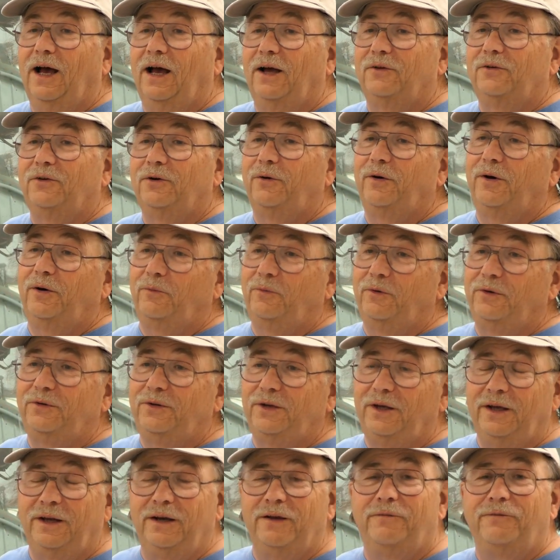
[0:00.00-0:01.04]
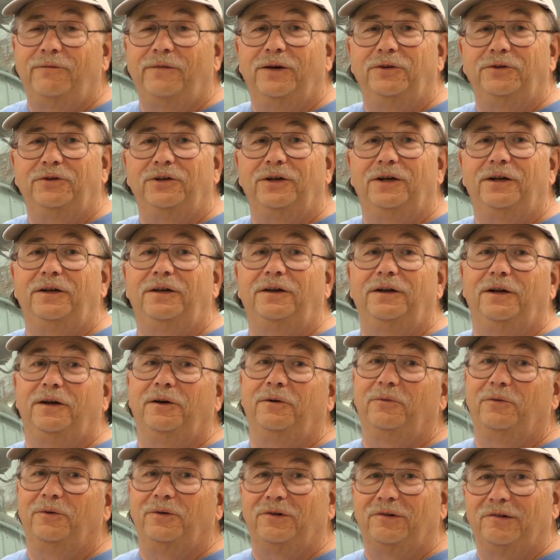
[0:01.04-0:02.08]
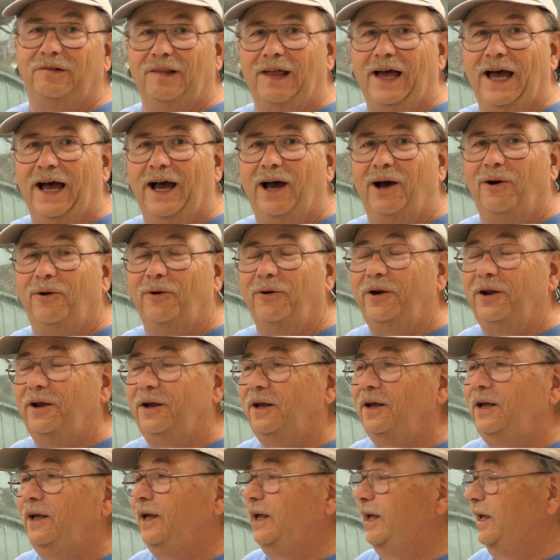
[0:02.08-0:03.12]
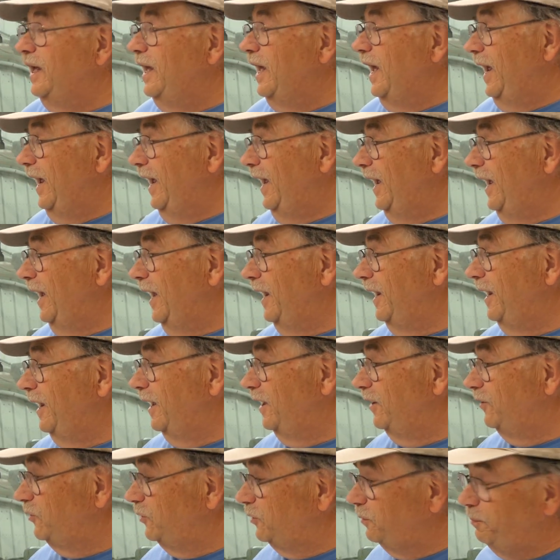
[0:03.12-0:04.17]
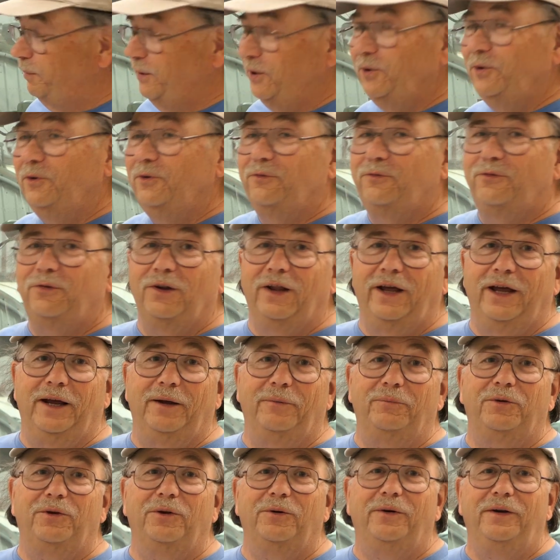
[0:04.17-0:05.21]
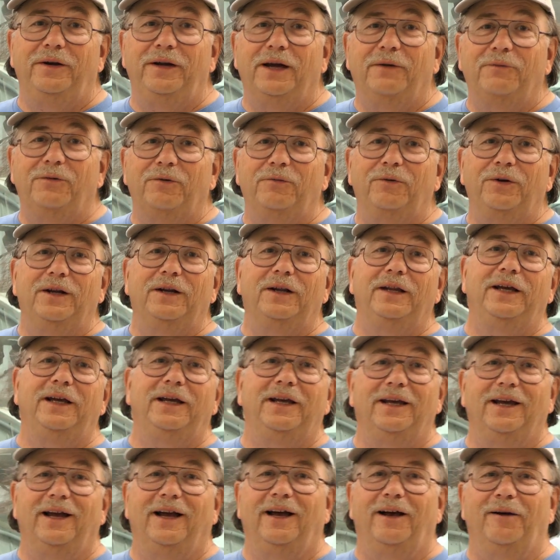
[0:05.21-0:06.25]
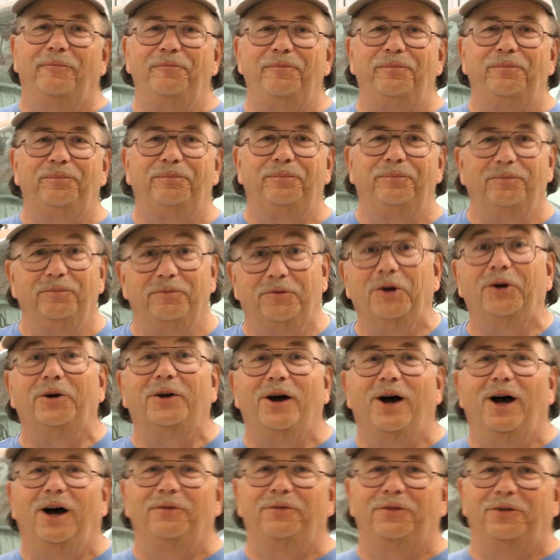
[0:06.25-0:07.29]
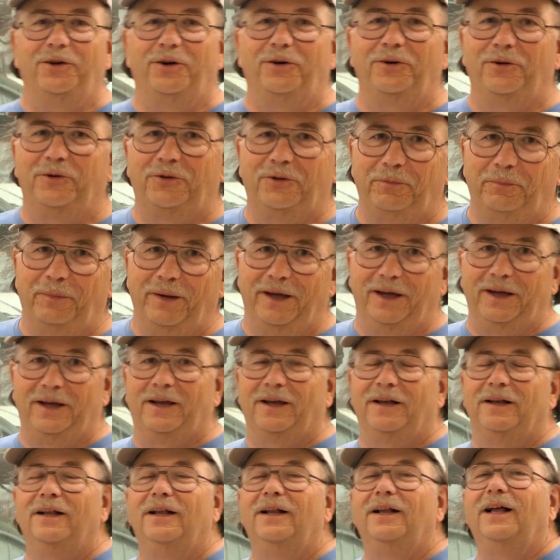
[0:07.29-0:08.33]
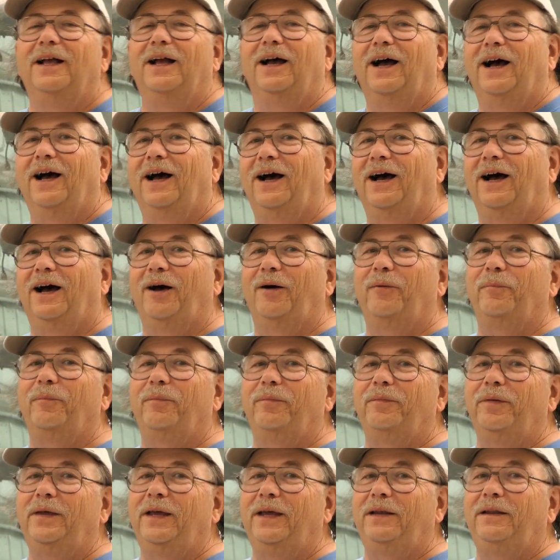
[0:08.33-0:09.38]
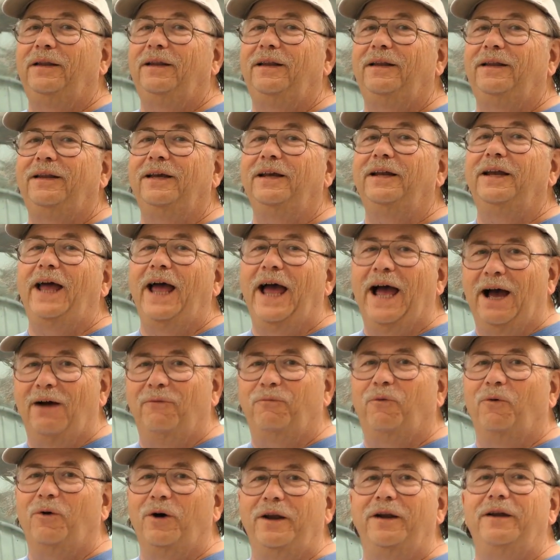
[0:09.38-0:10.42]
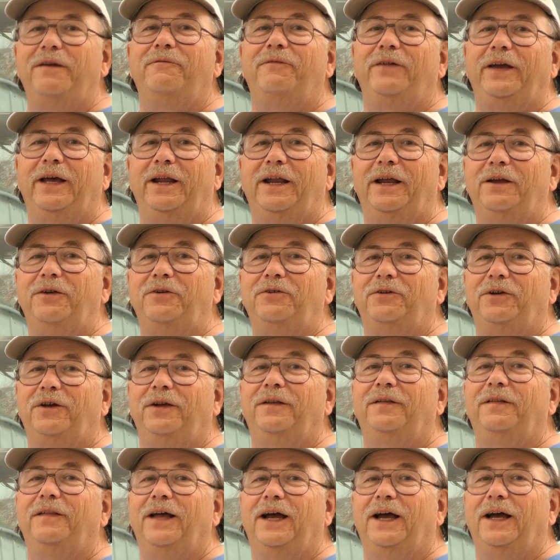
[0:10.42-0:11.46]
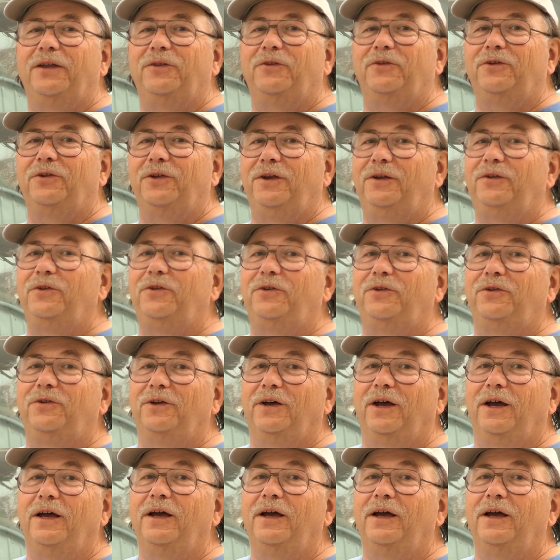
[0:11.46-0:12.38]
So it was inefficient, it was loud, and it spewed flames. So it never really took off, so to speak. It did have one advantage in that since